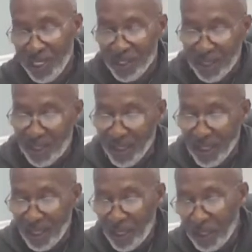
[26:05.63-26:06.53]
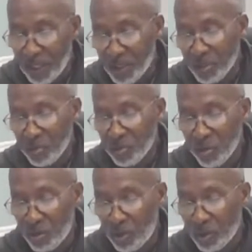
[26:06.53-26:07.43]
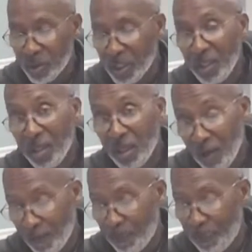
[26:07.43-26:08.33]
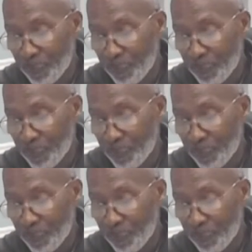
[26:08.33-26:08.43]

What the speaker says: the underlying issues causing them,